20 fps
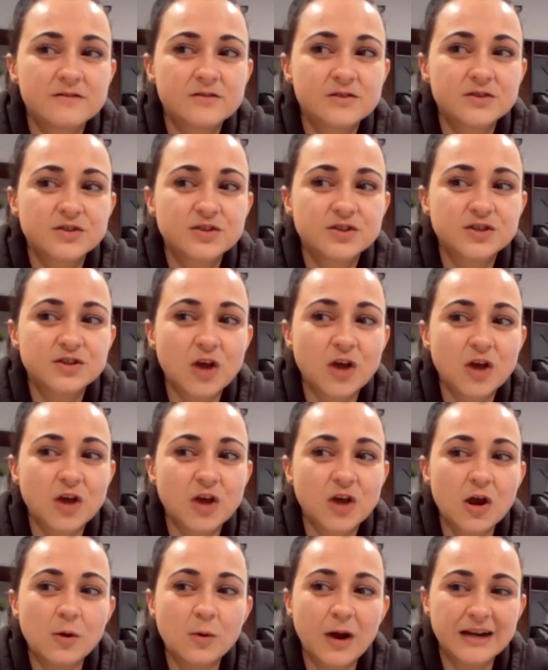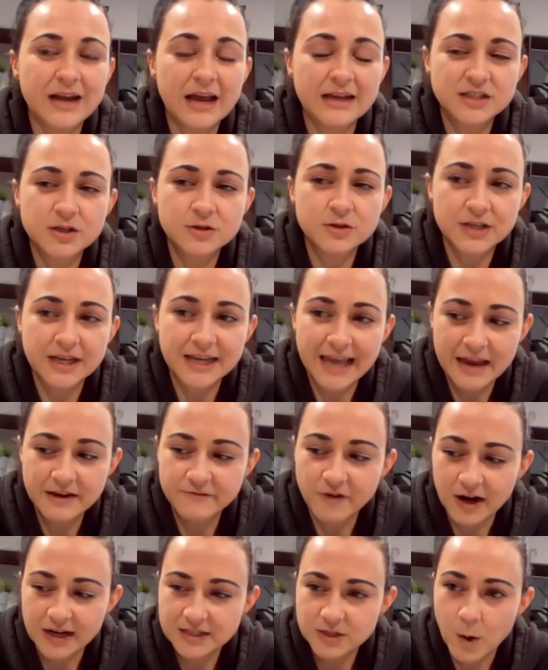So Susan Cain
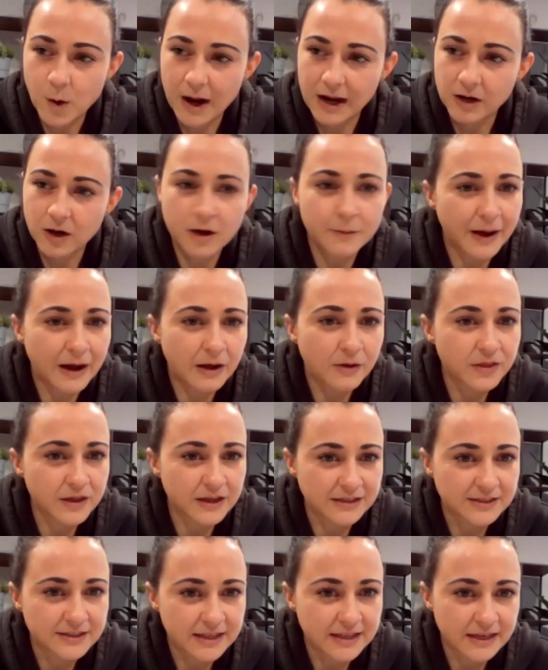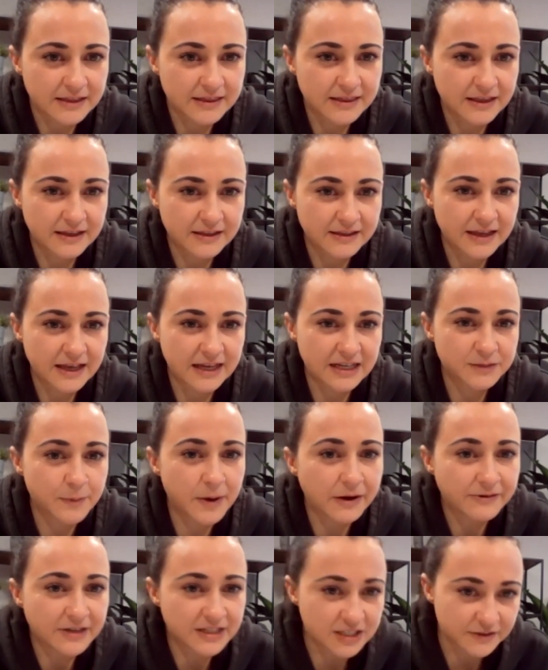writes quite a lot about this, the
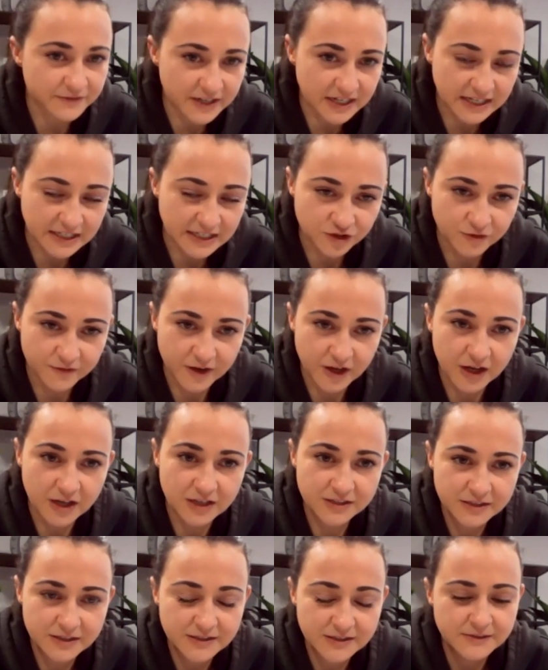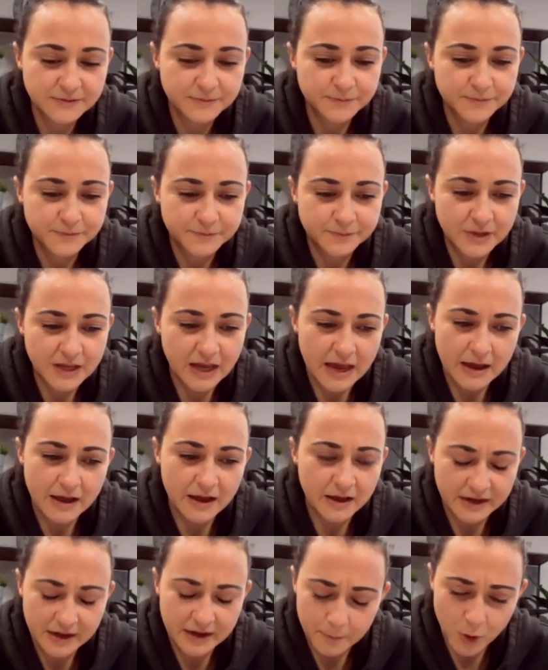experience of an introvert
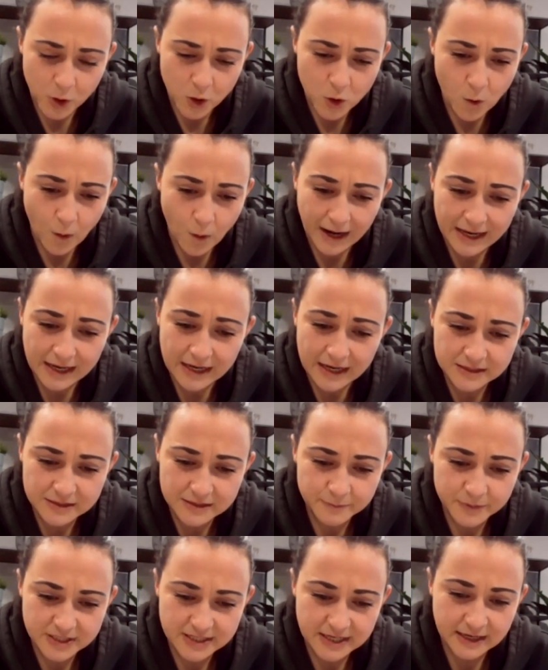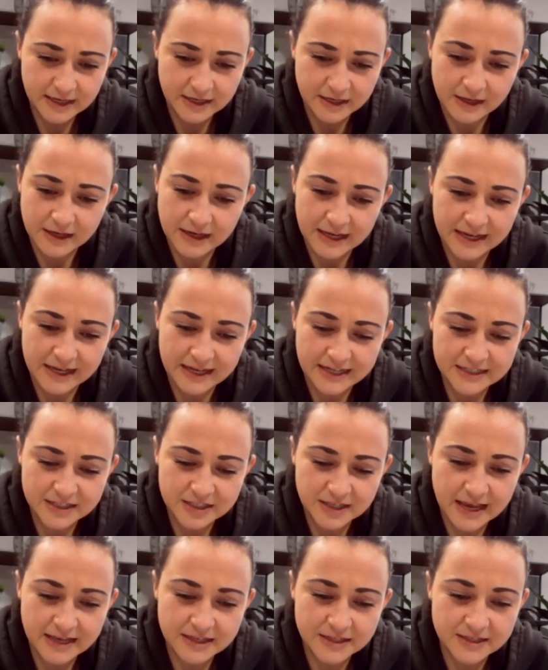in a book Quiet particularly, and
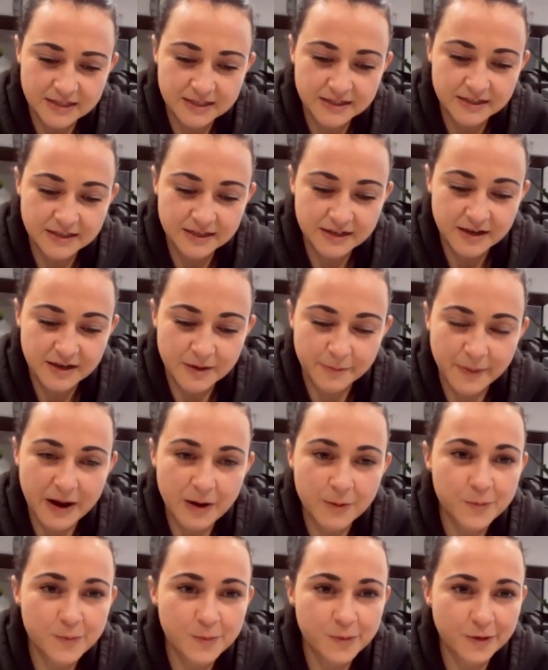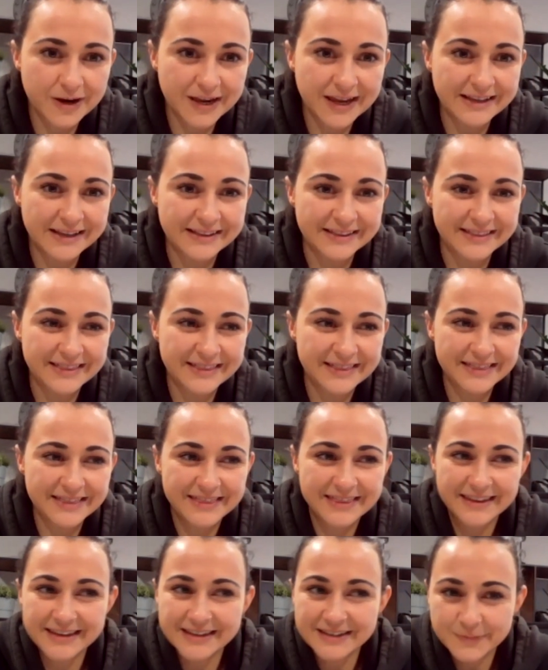it's about bringing
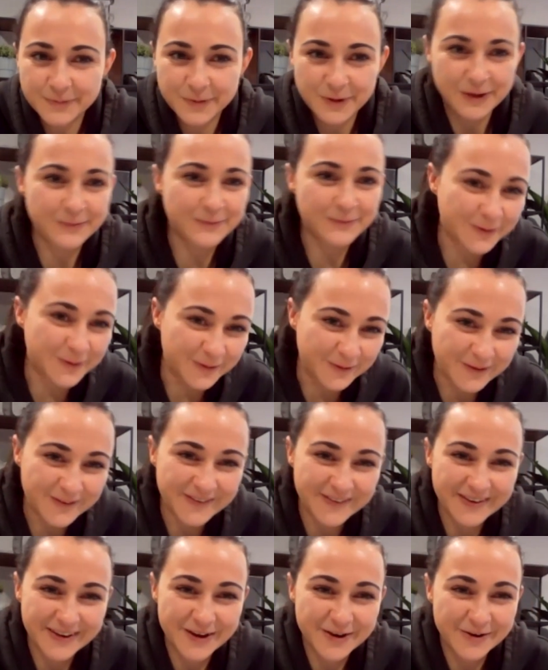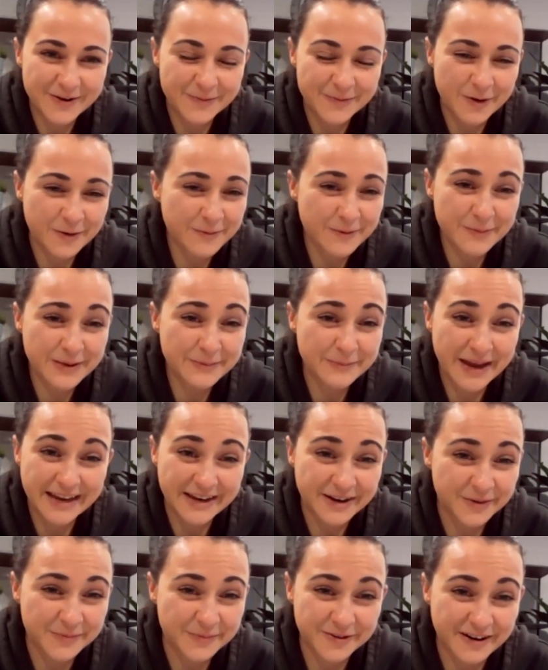these people who probably
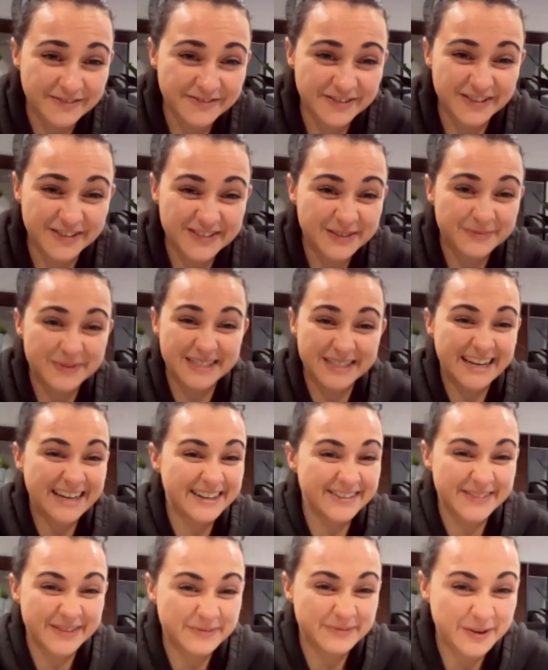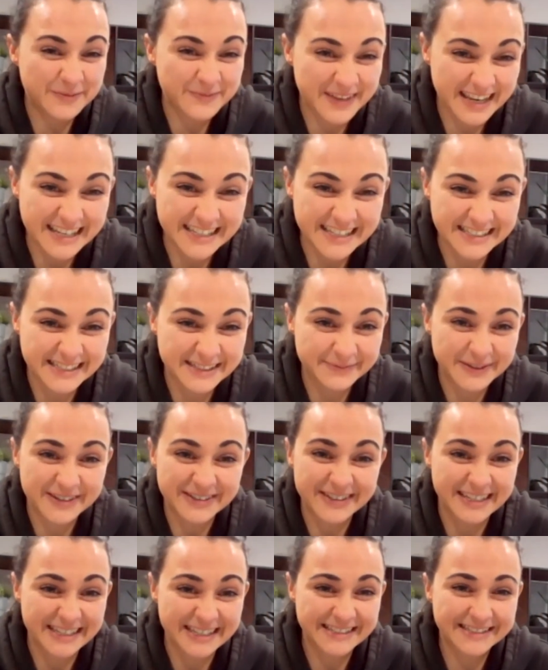make up around 50% of the population, to be
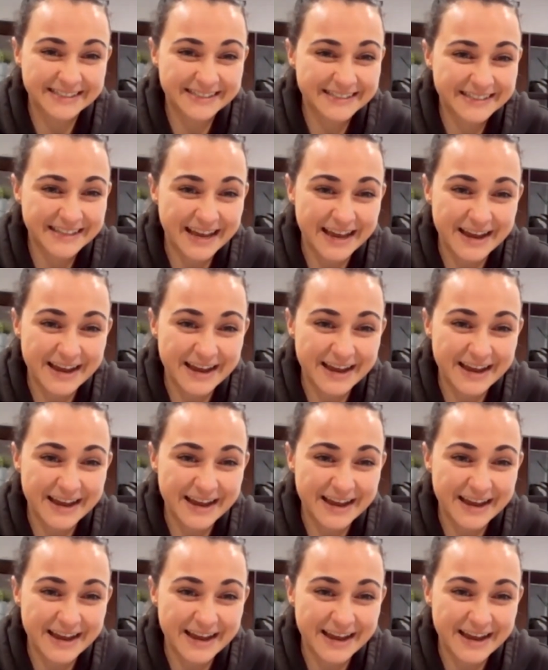honest,